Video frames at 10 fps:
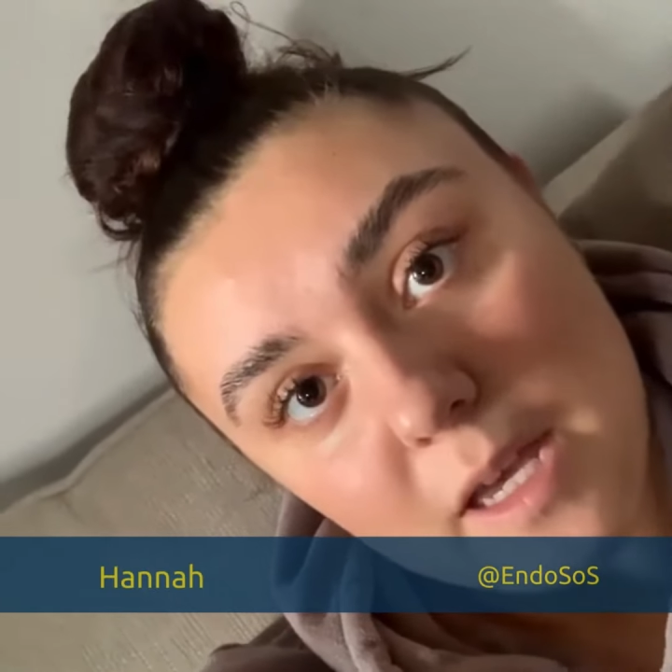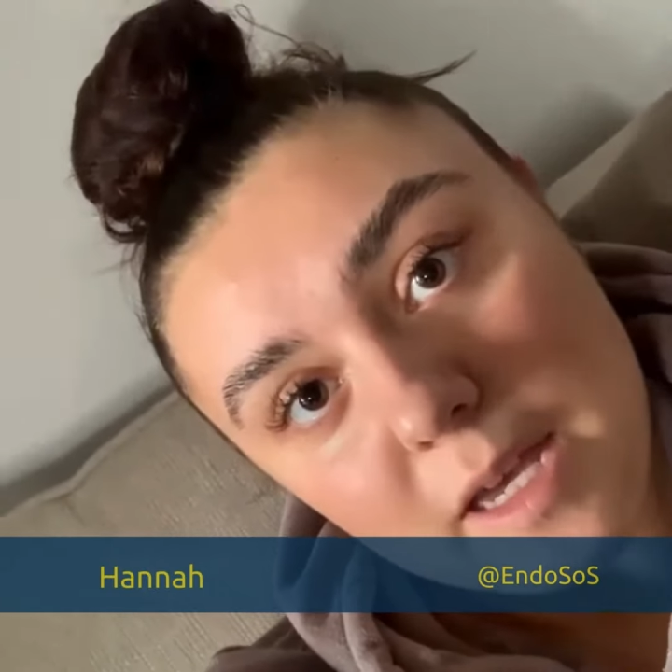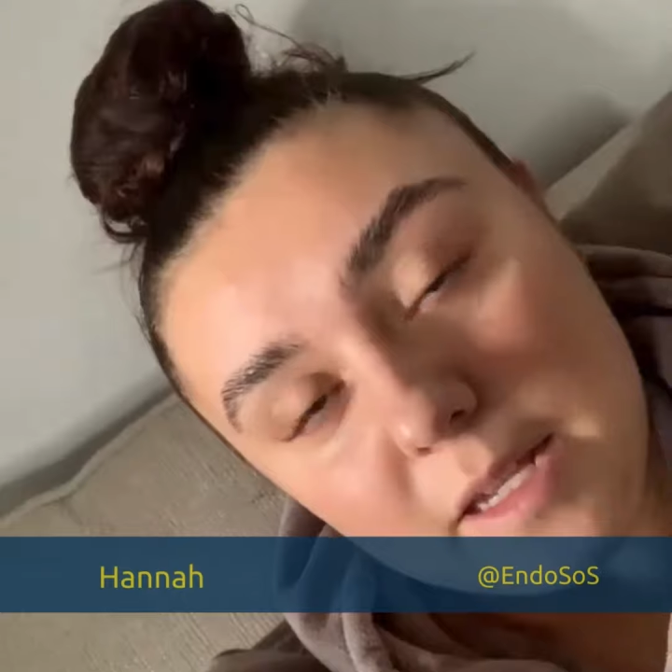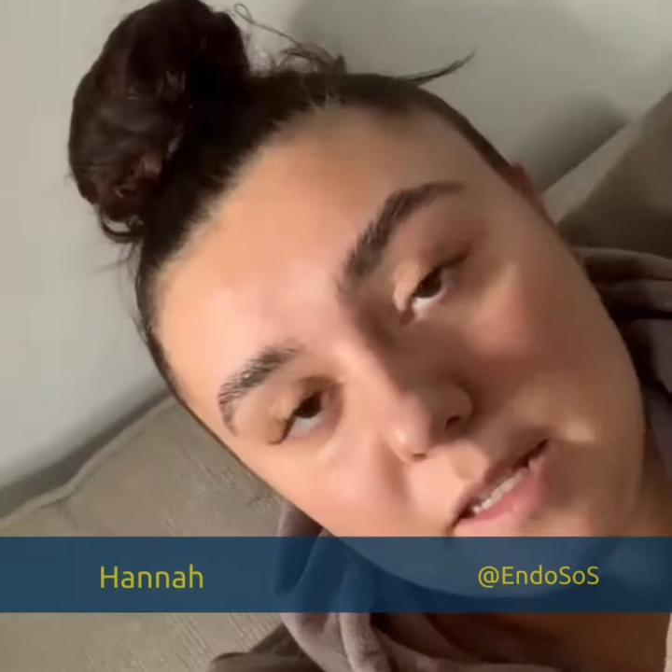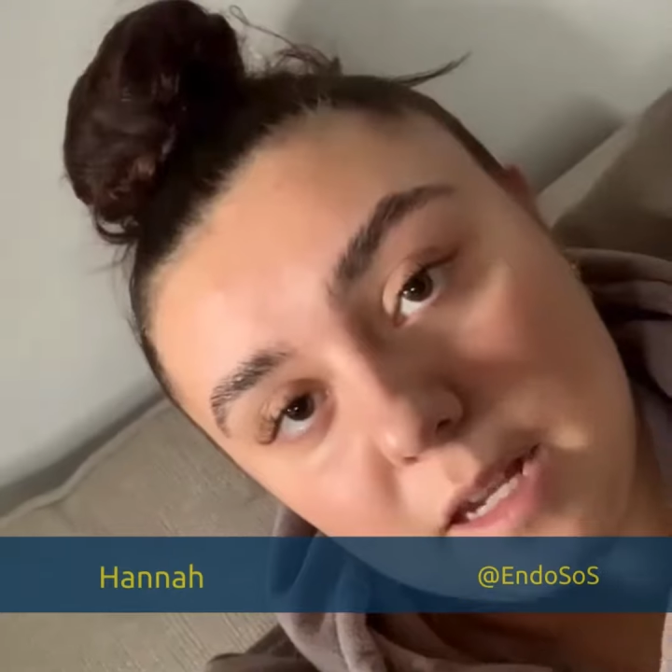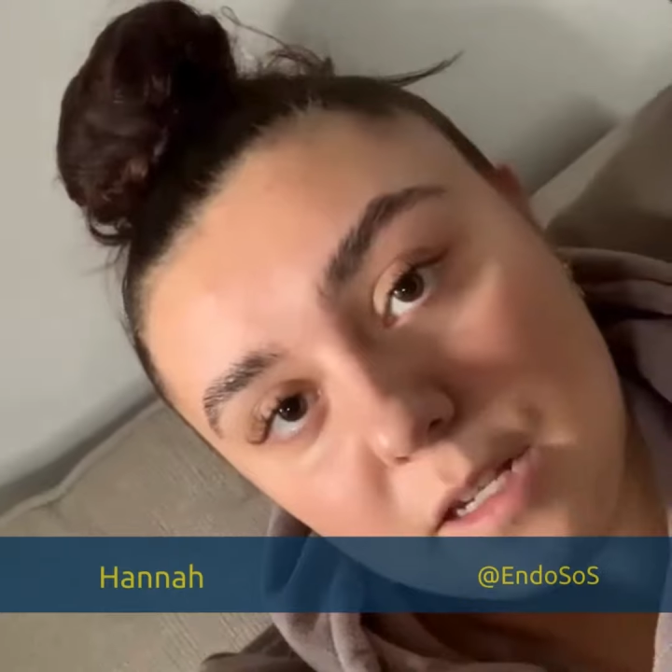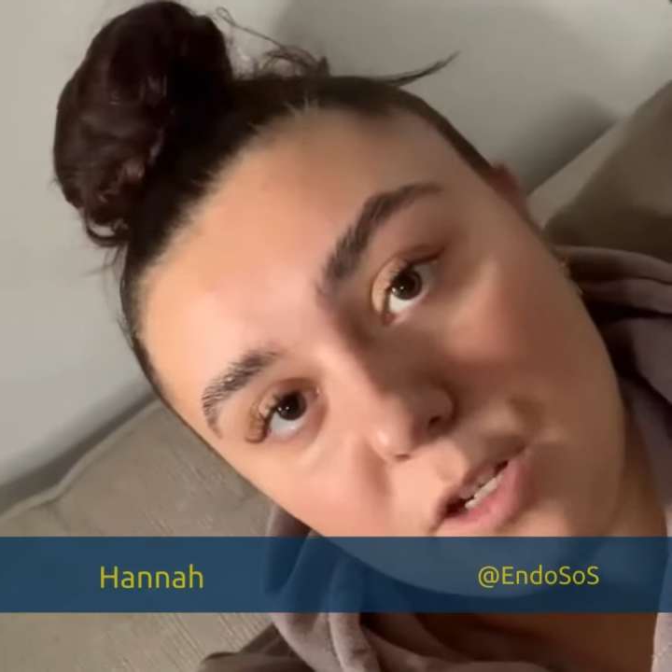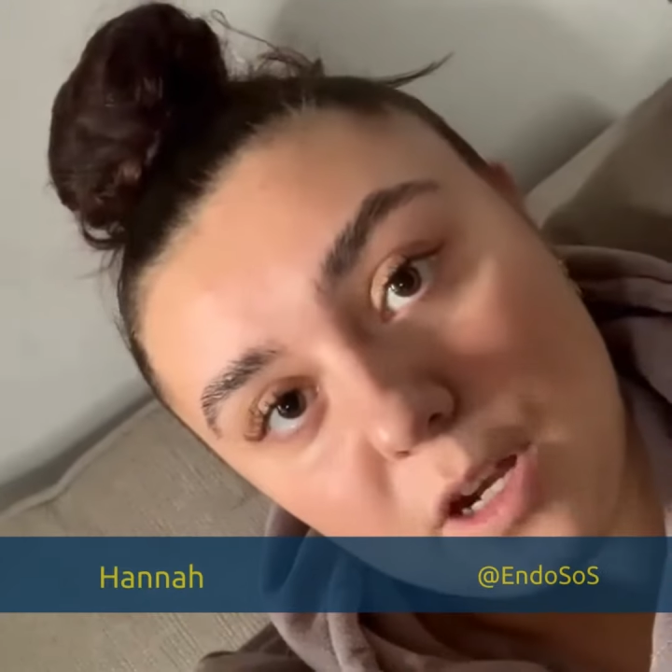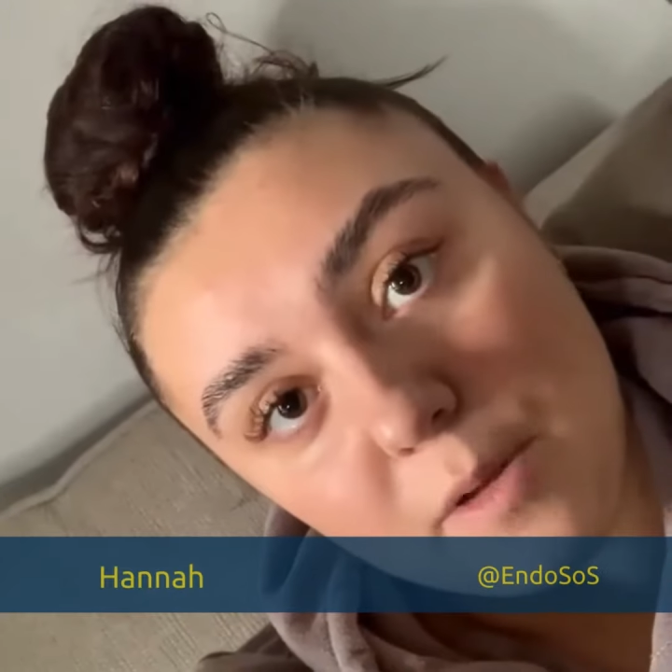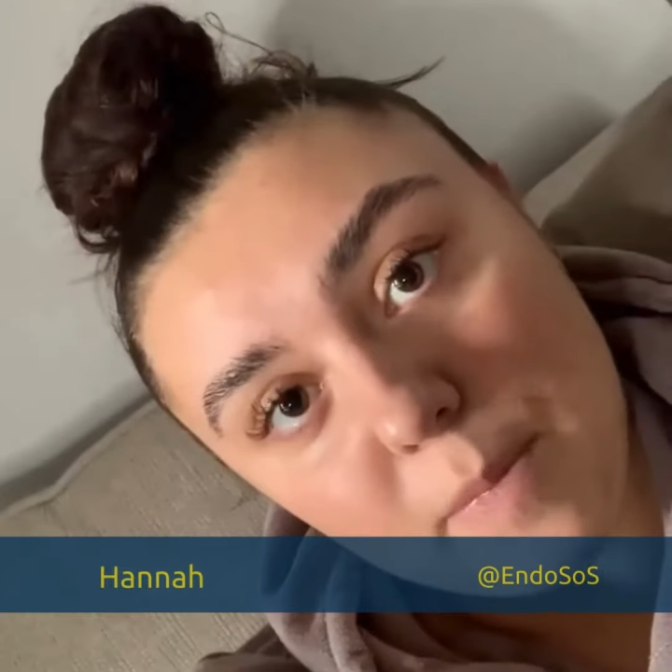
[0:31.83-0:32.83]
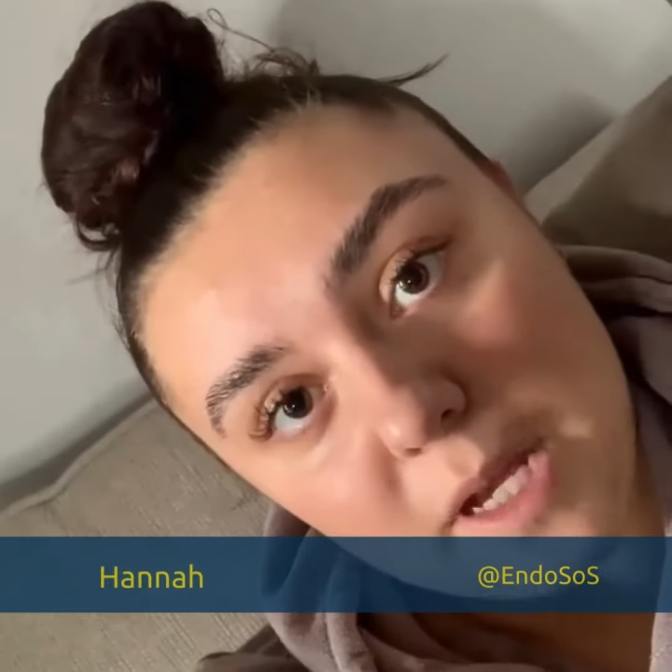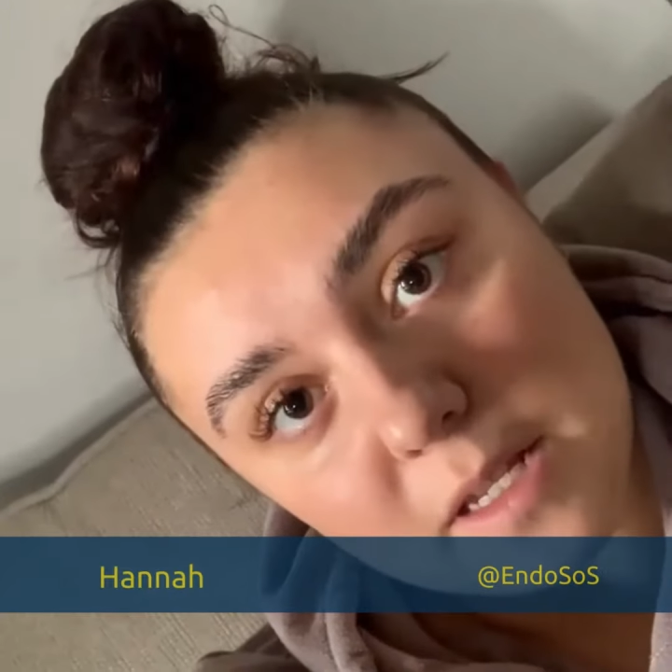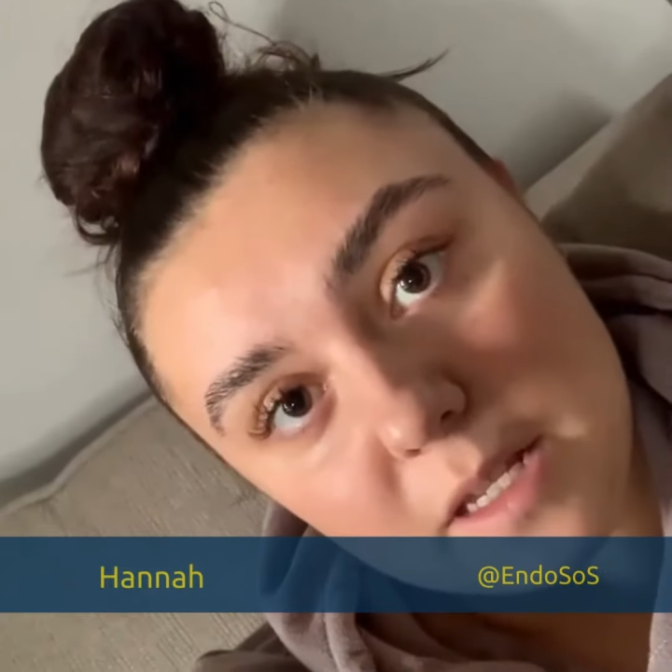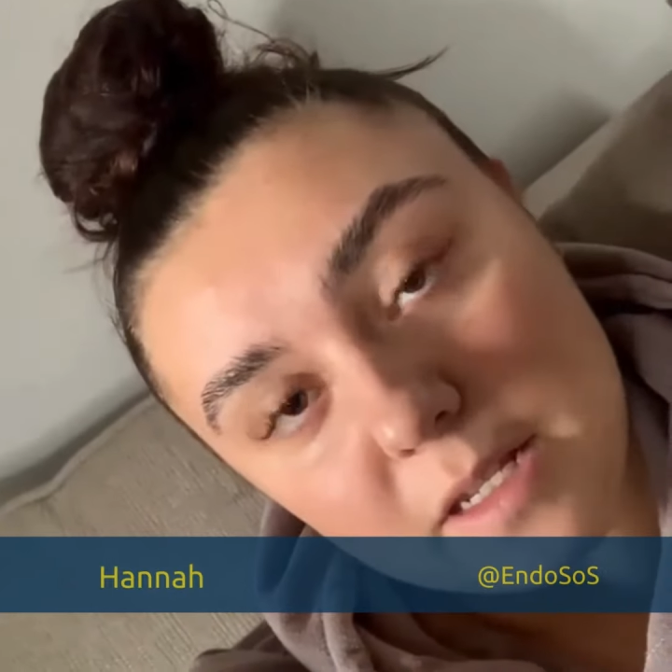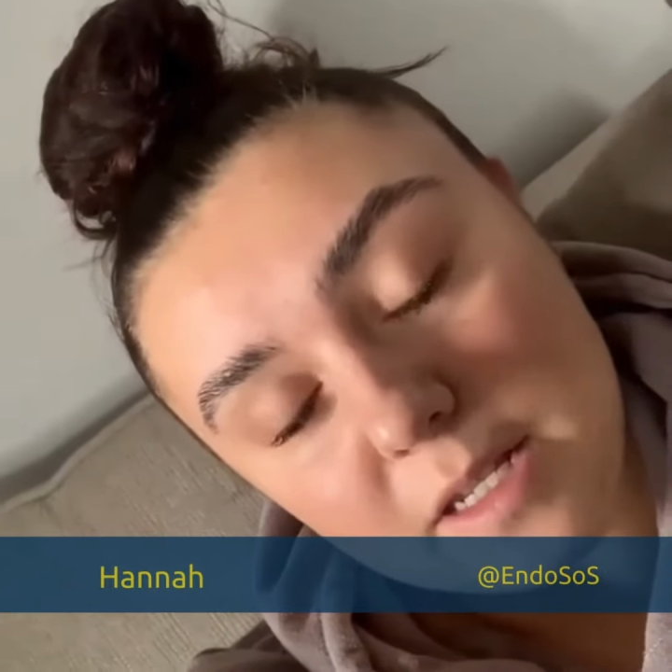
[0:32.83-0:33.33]
as such an
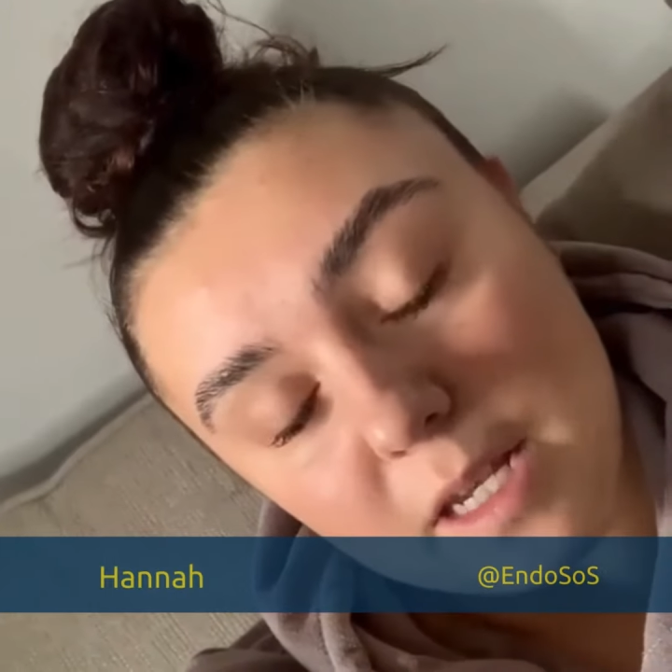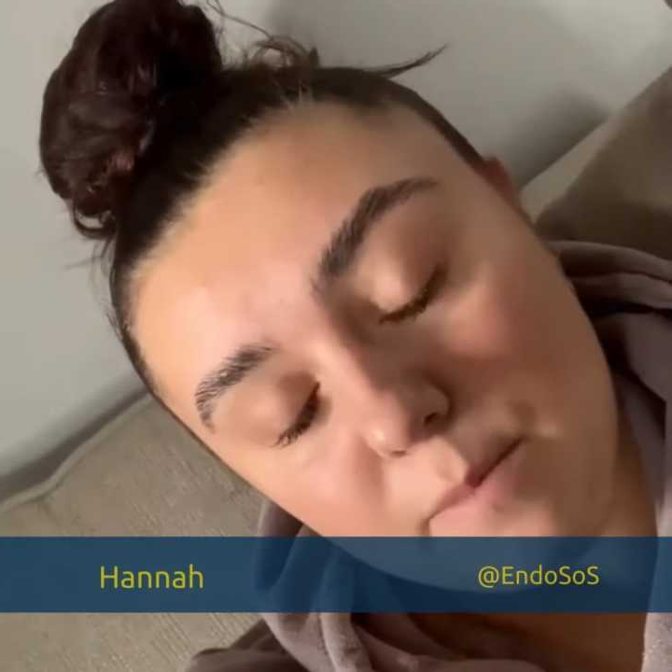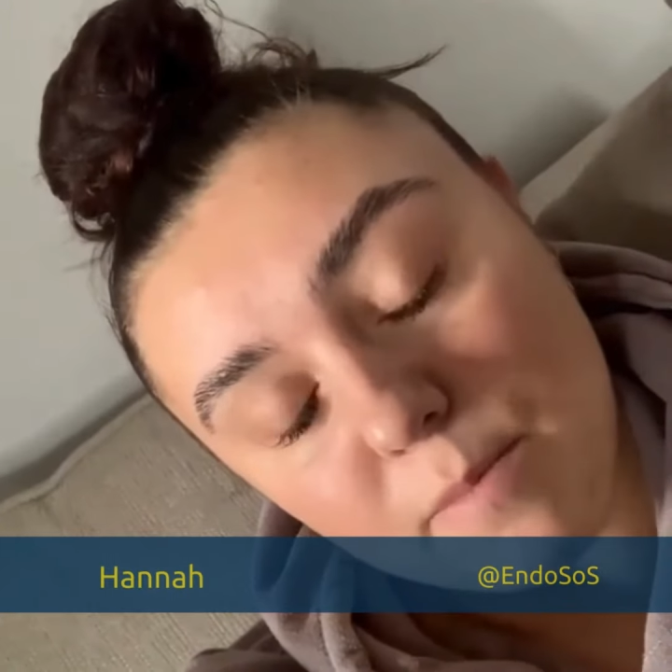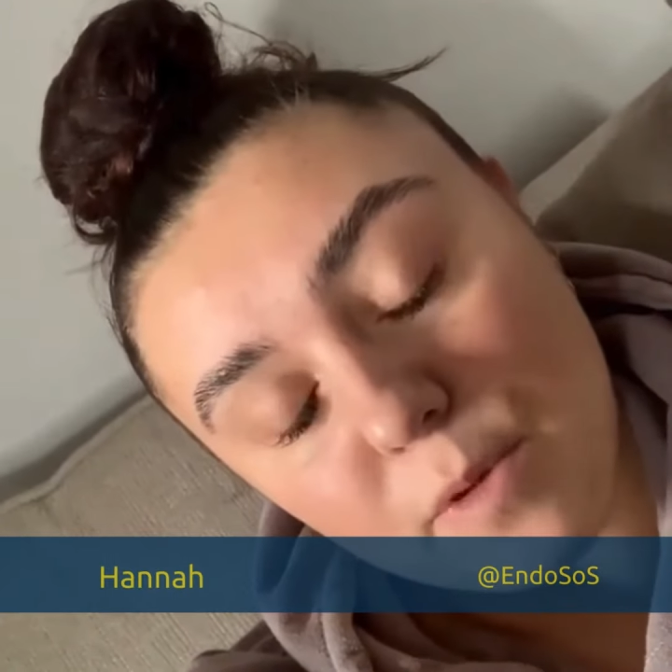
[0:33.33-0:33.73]
amazing team